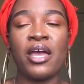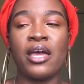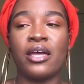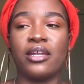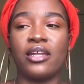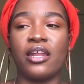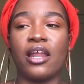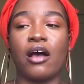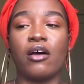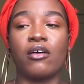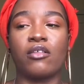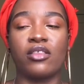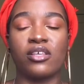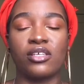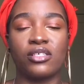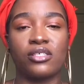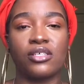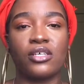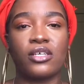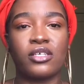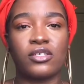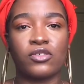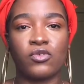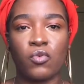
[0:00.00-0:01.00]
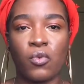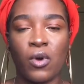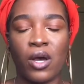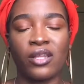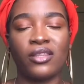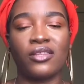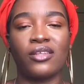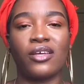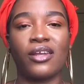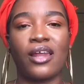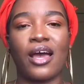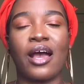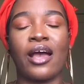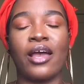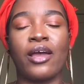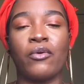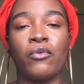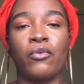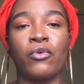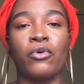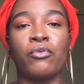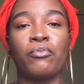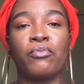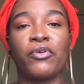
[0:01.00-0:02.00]
Now this is one that I
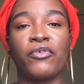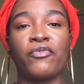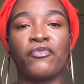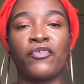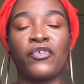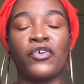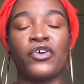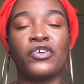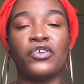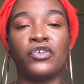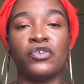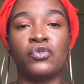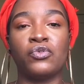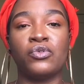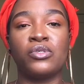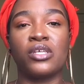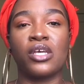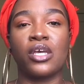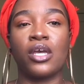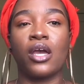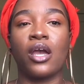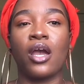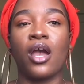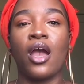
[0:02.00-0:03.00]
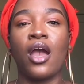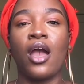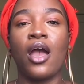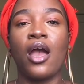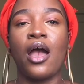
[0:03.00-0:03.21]
will prefer using,